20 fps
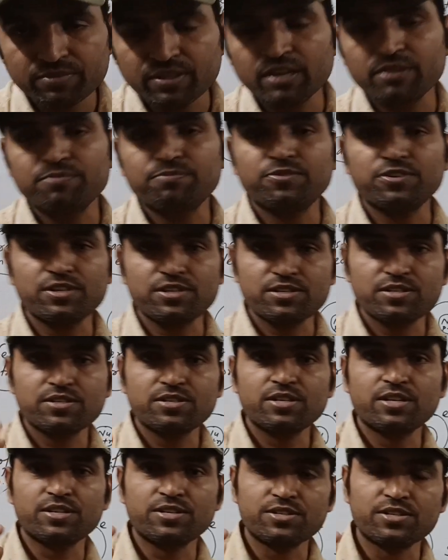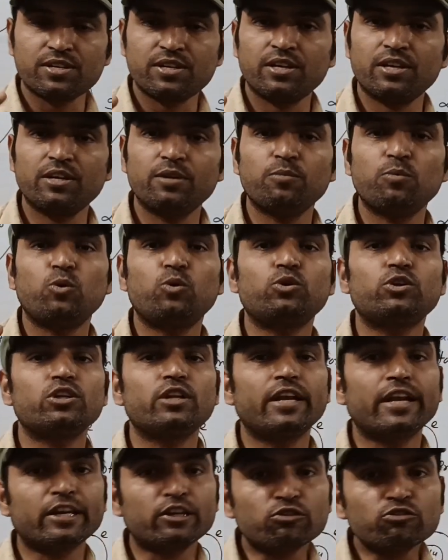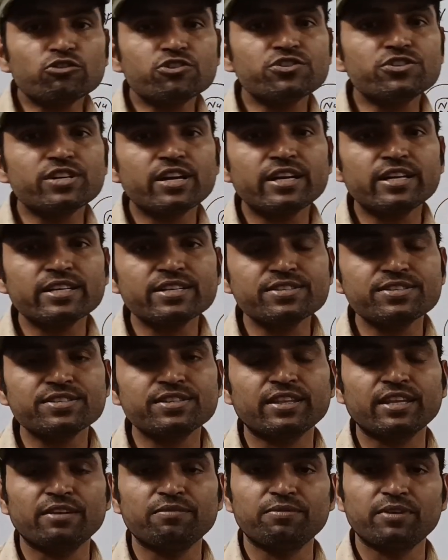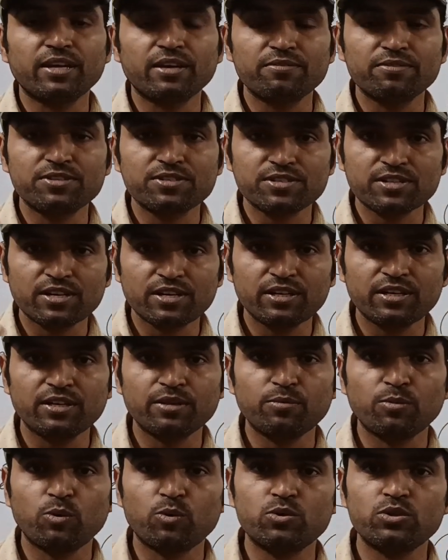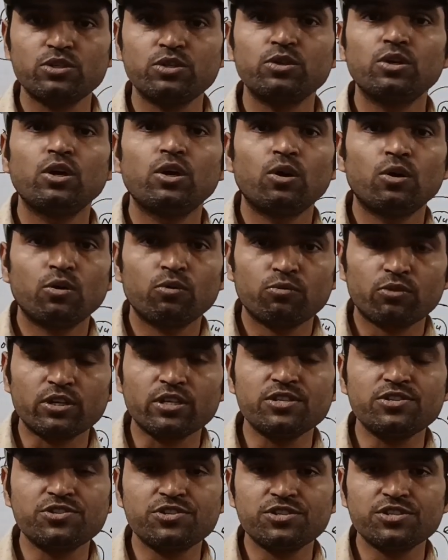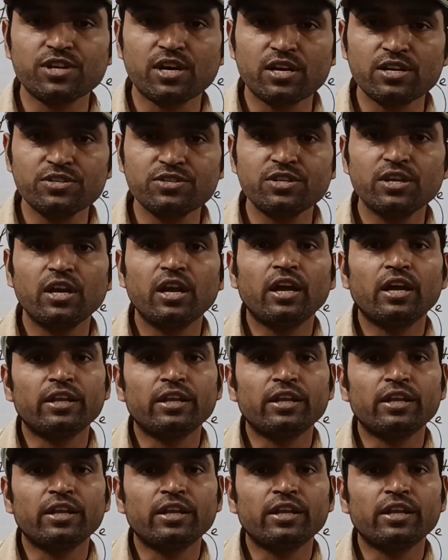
We have first studied about electrostatics, then we have studied about what is charge,